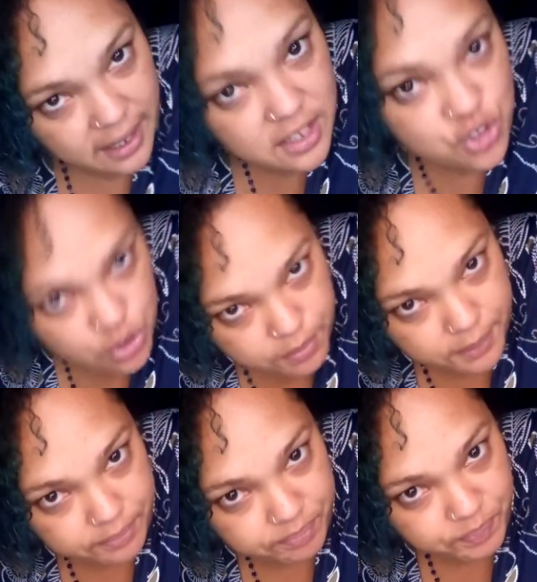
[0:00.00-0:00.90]
the next trip.
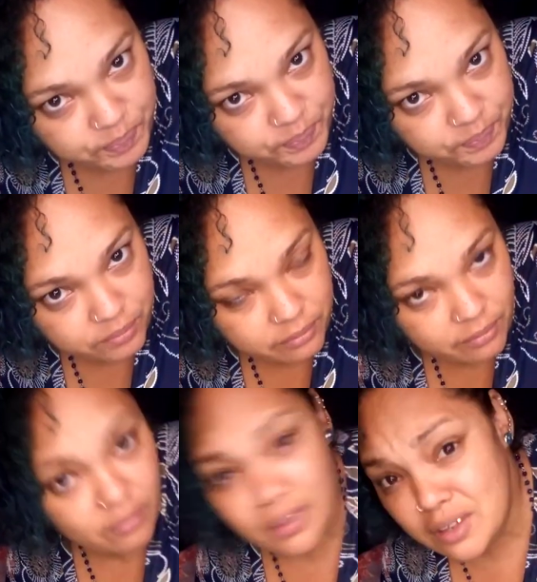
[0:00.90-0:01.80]

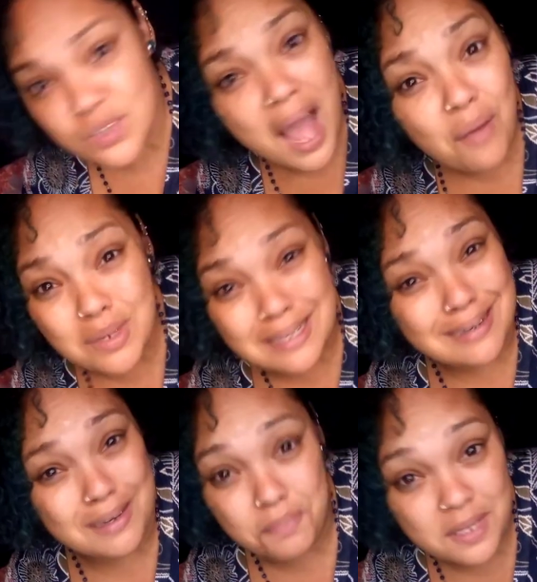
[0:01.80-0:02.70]
So I was
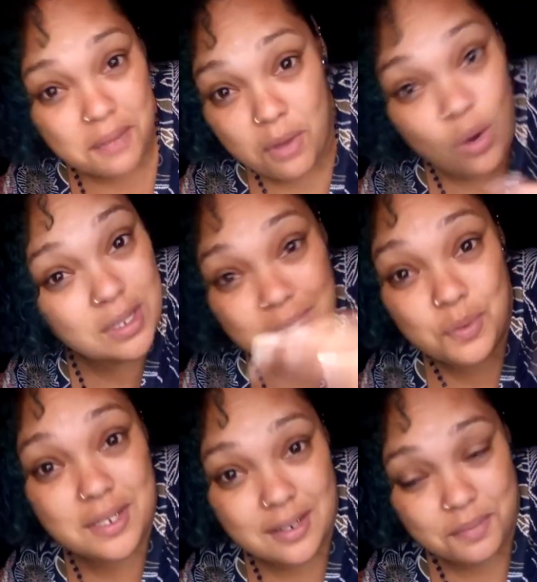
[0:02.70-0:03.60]
ripped, and my auntie
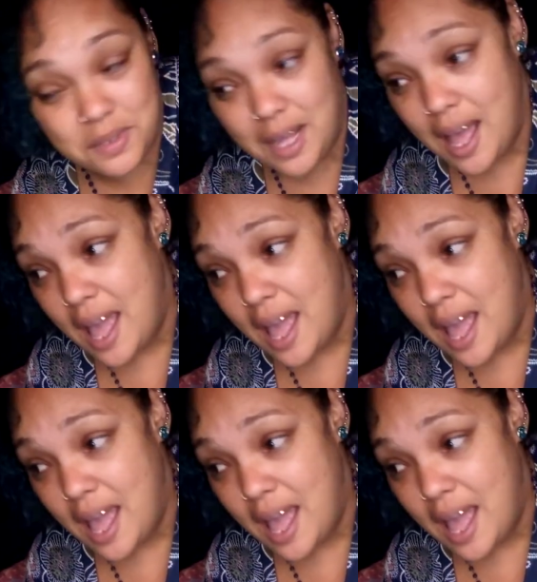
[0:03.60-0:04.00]
was ripped.